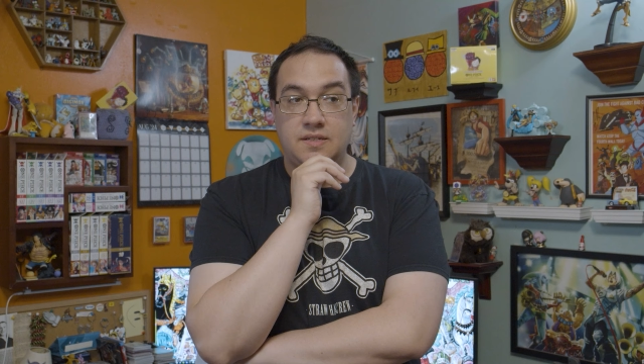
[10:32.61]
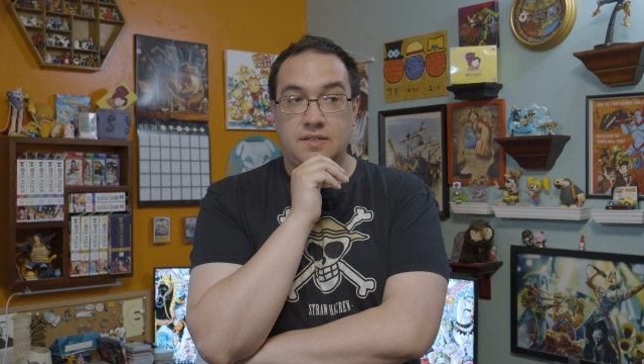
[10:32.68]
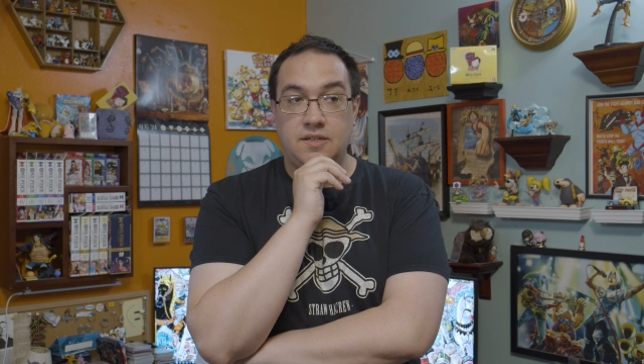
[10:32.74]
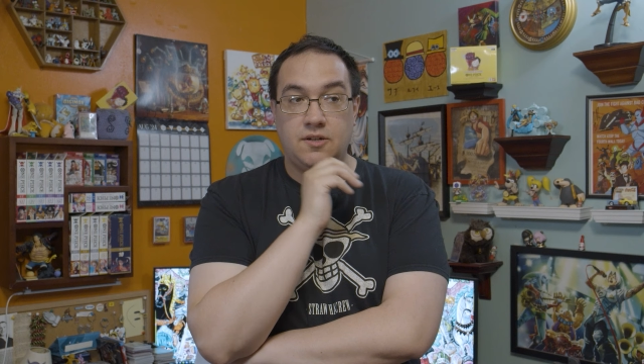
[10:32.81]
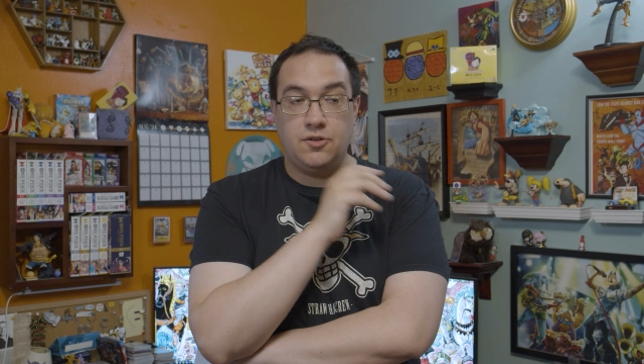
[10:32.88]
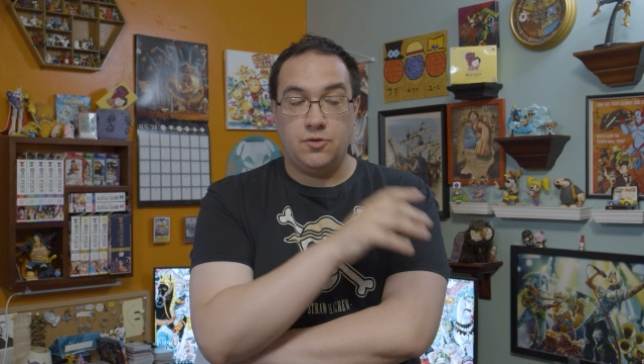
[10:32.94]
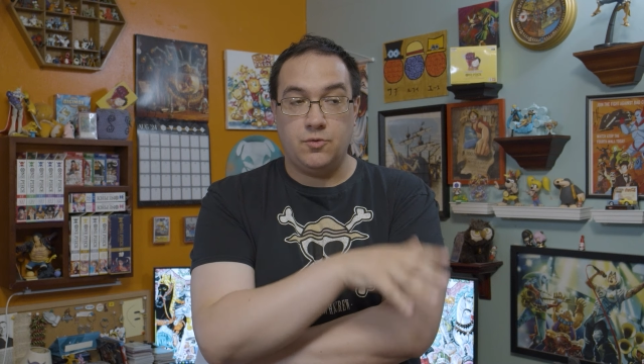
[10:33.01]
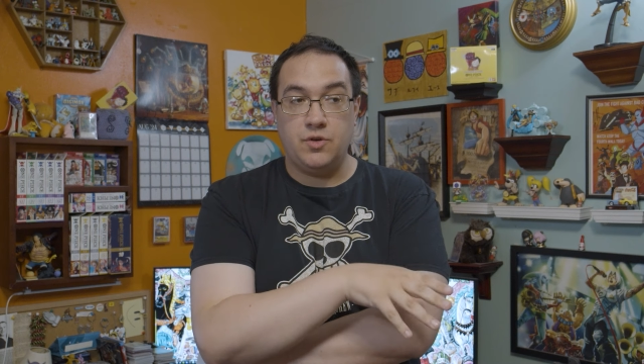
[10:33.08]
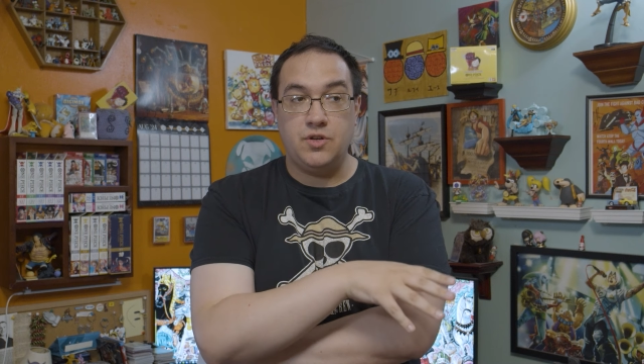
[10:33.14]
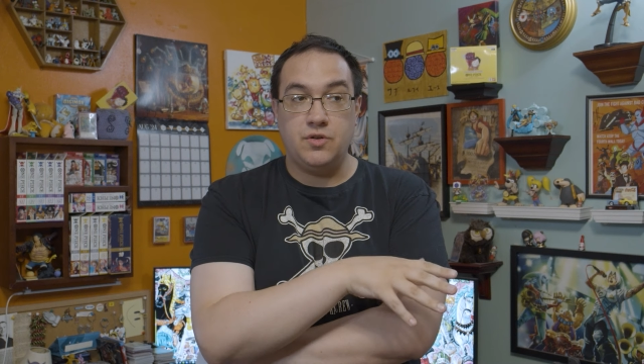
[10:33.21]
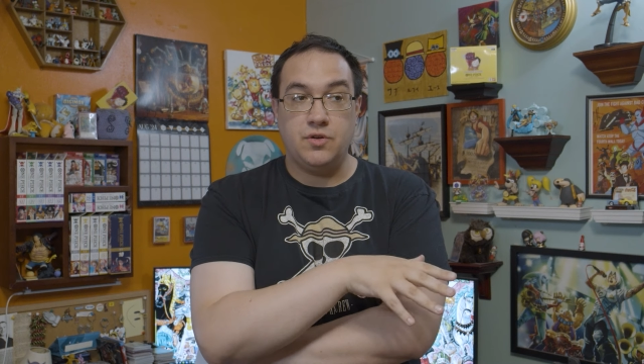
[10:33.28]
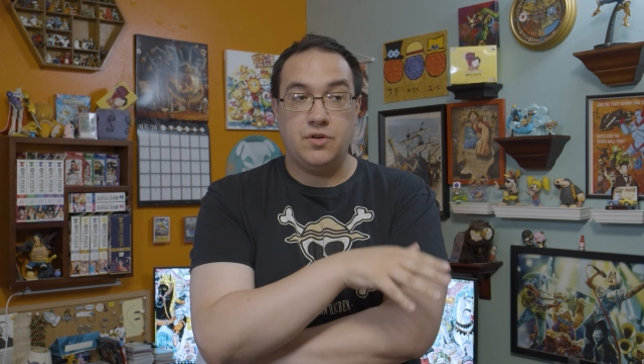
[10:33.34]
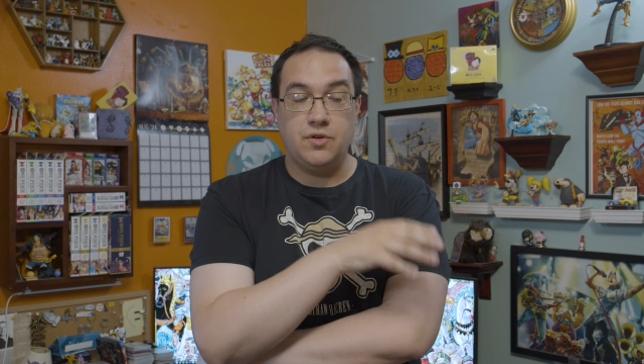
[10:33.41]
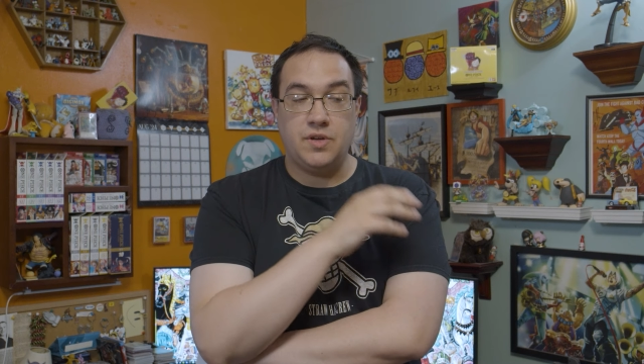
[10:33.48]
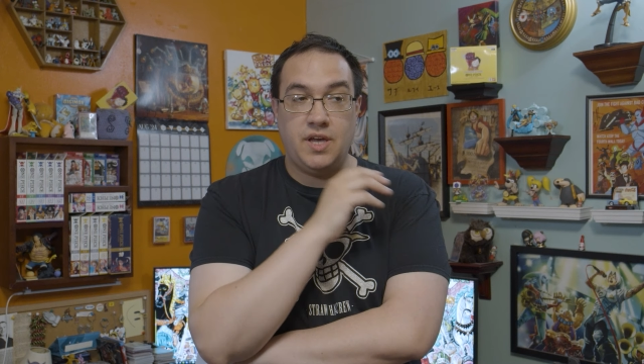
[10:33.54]
you know, the
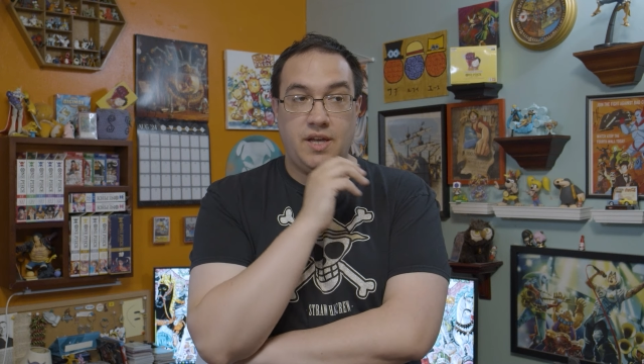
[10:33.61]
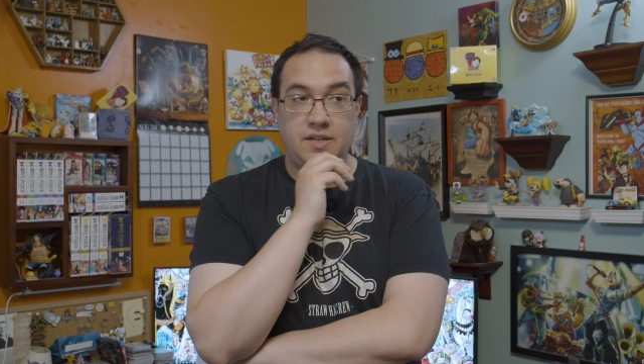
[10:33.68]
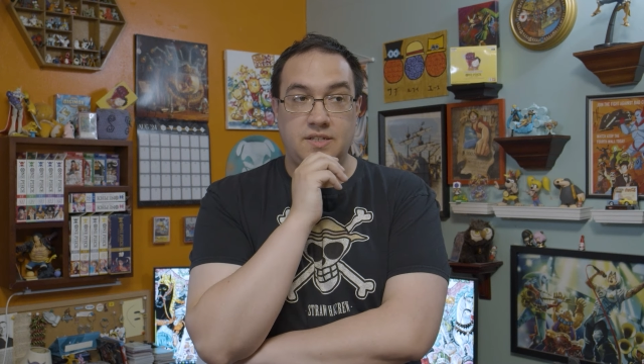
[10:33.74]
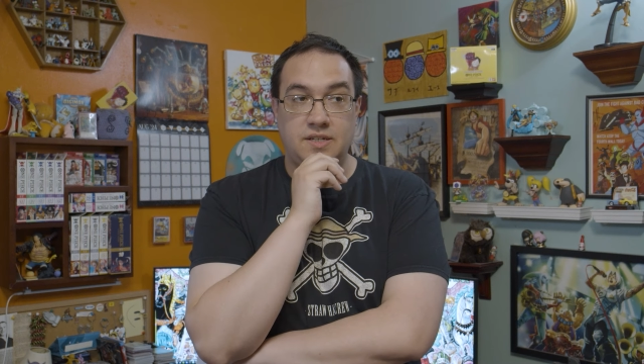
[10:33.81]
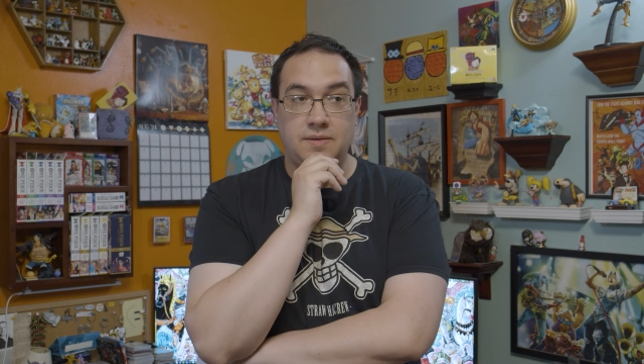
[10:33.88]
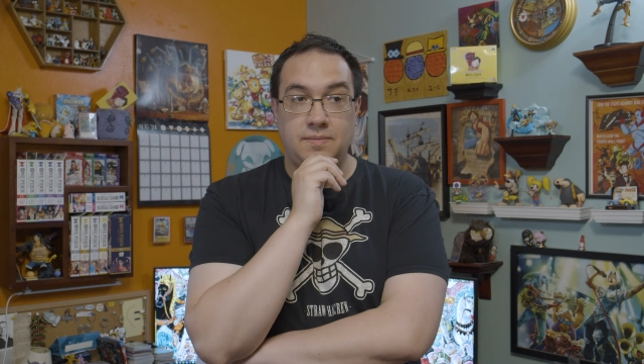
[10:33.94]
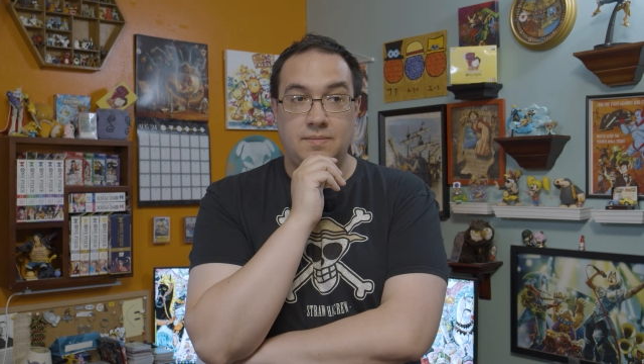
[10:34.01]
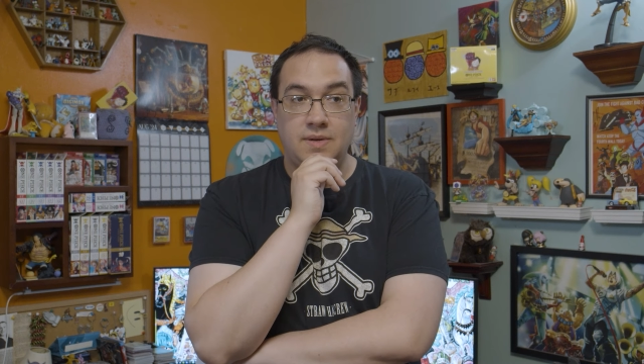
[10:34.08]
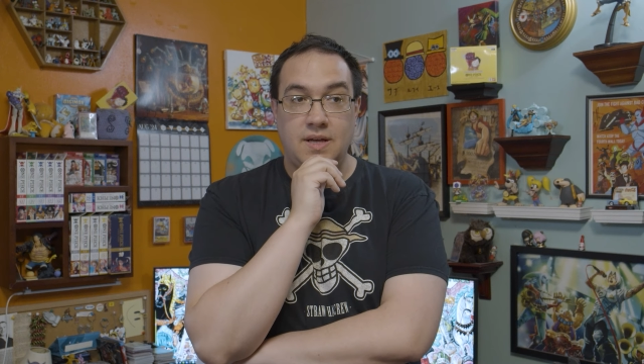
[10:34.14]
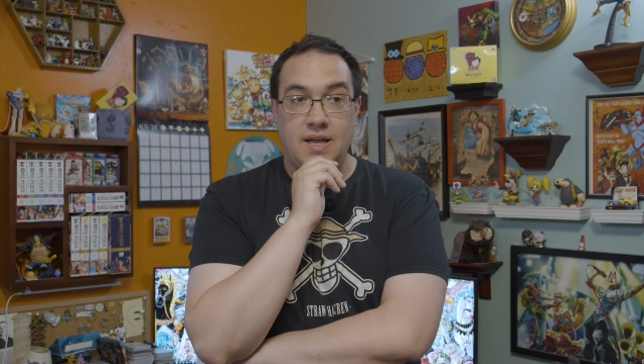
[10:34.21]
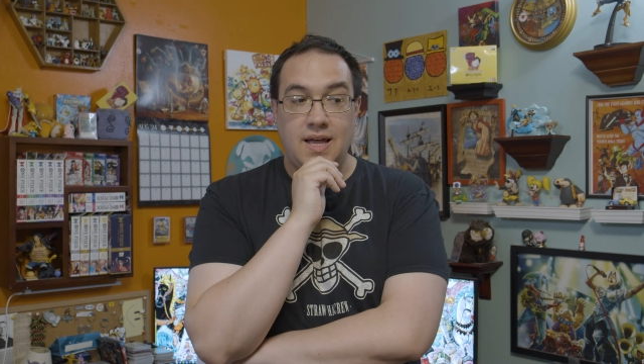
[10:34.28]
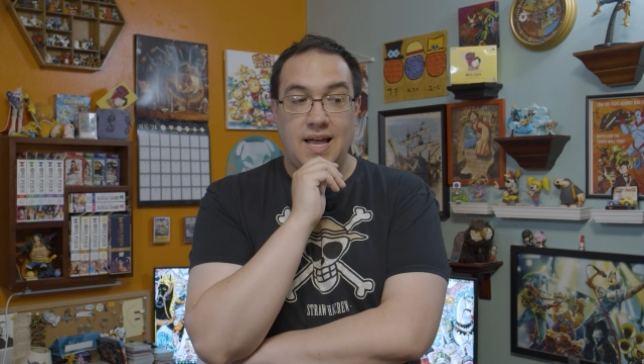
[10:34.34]
Ryugu Kingdom,